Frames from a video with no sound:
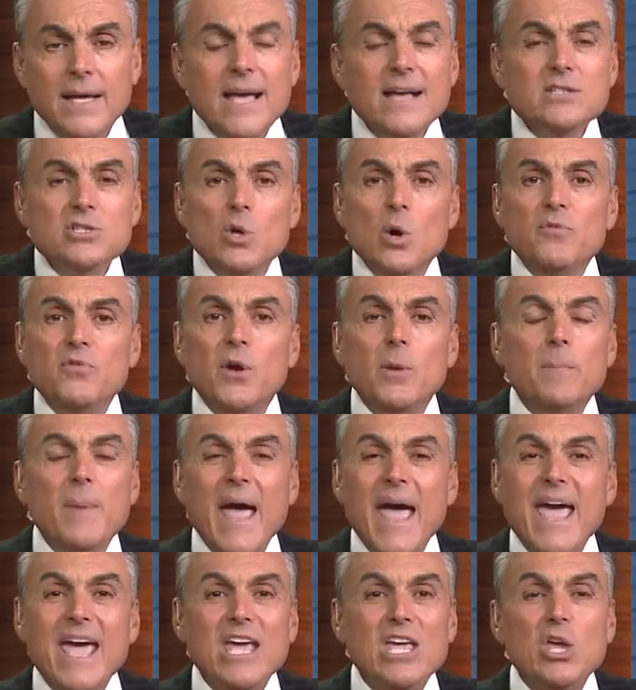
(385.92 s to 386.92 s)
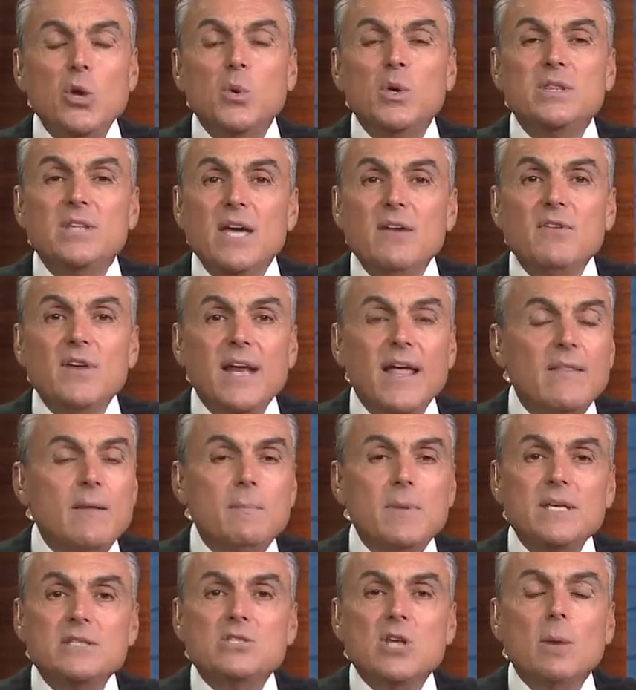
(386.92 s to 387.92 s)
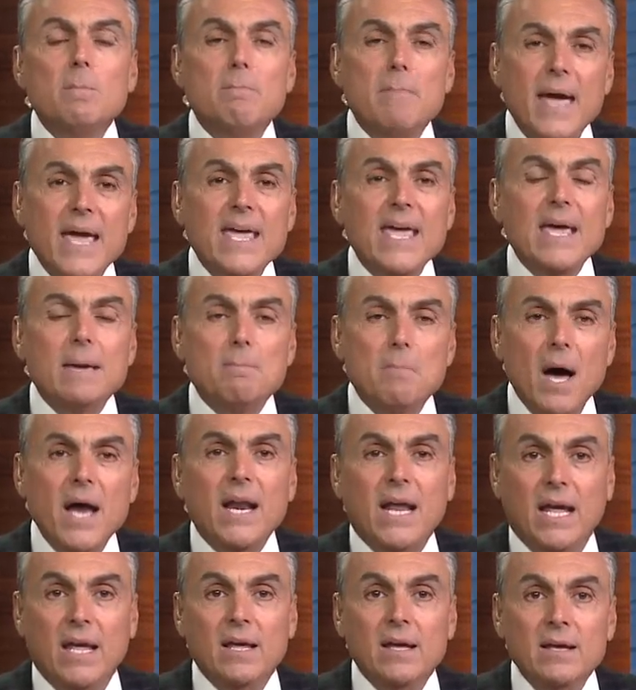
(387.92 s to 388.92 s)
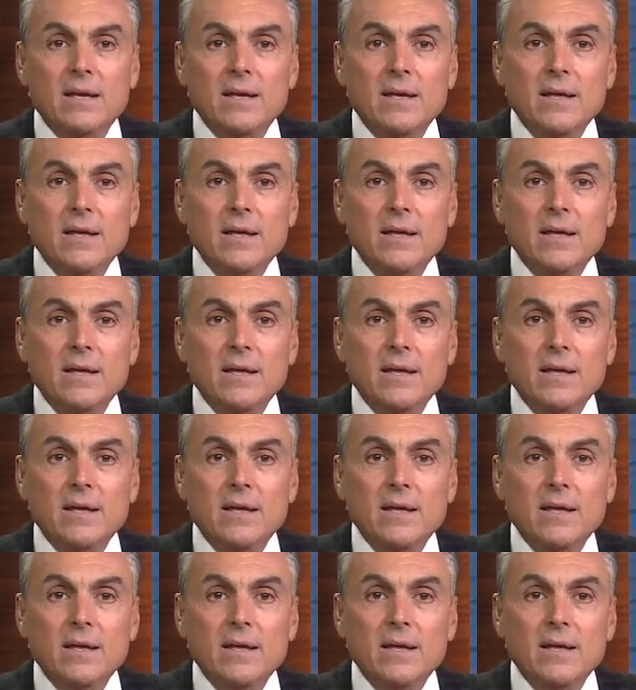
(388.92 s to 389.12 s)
Yeah, so if they're paying you a dividend, it means they're making money.